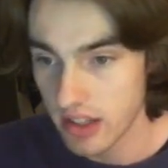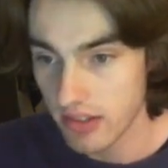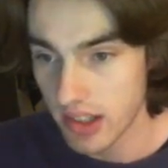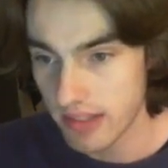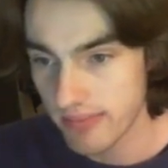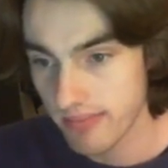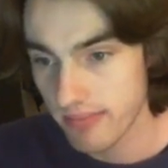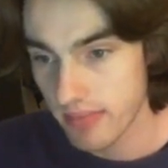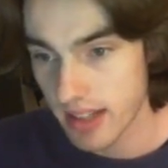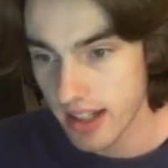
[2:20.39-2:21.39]
Well,
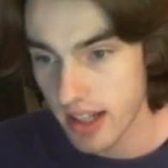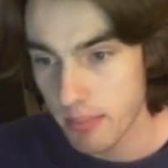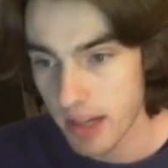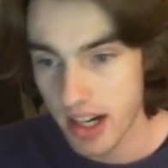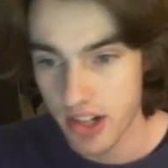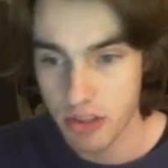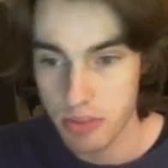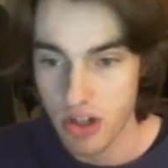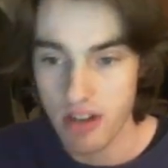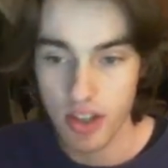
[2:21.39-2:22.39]
that car might actually
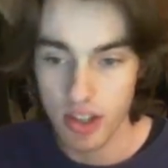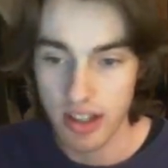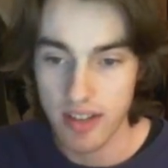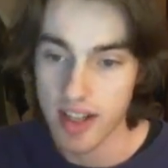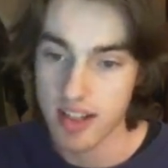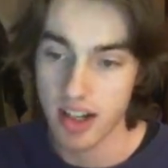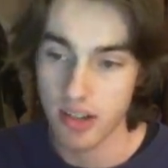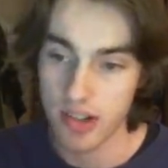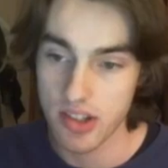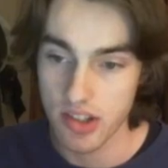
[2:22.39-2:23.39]
be driving on the left-hand side of
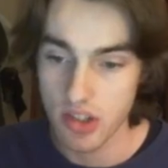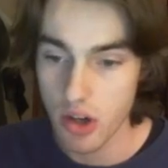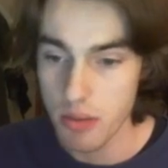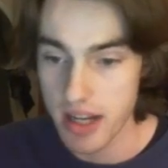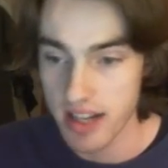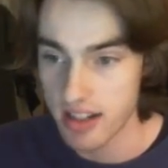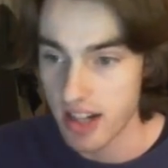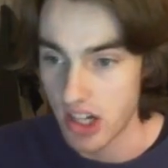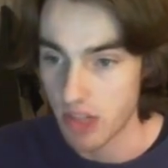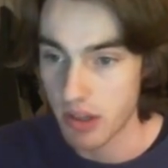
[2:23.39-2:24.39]
the road, so this could be
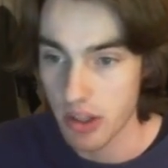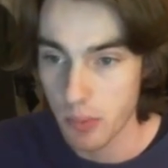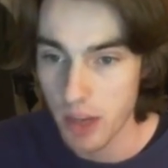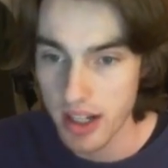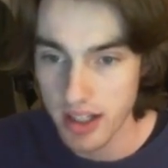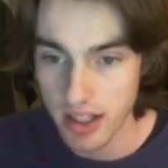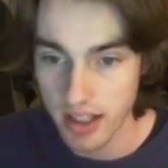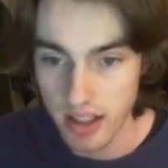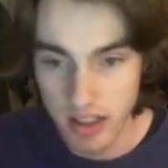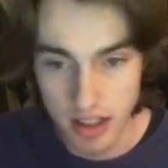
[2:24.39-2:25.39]
Indonesia. We got the white
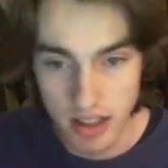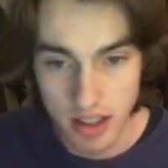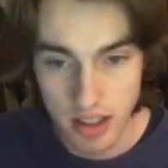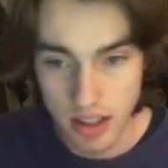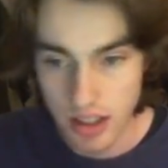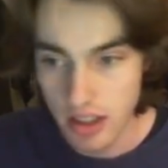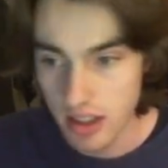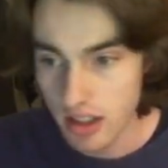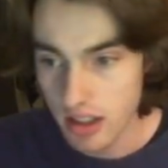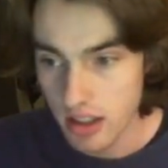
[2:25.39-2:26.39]
car.
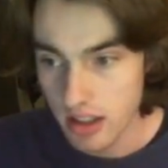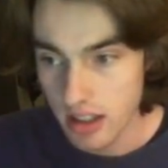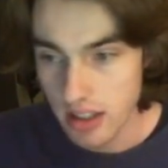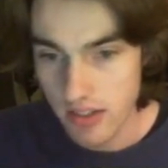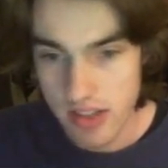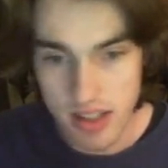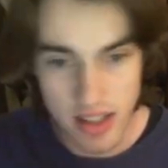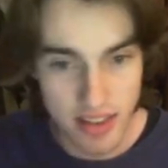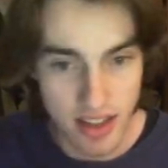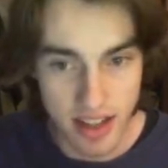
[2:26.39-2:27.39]
Having
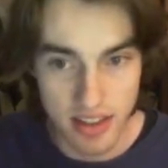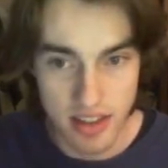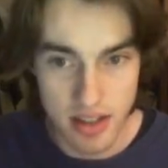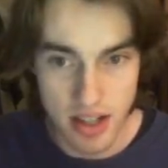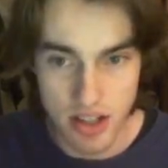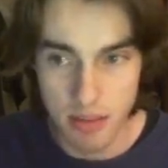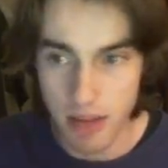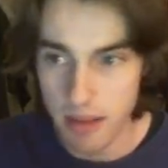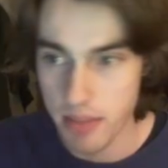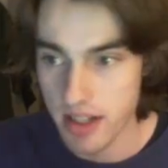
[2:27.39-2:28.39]
said that, this actually
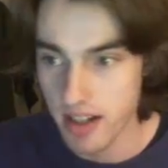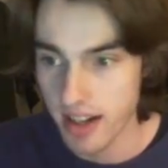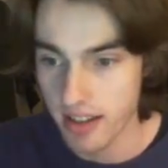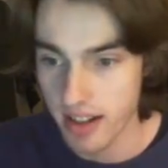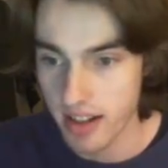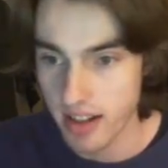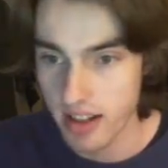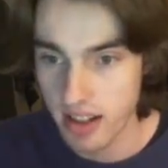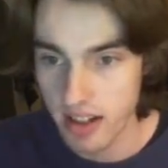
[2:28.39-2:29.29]
might be Thailand.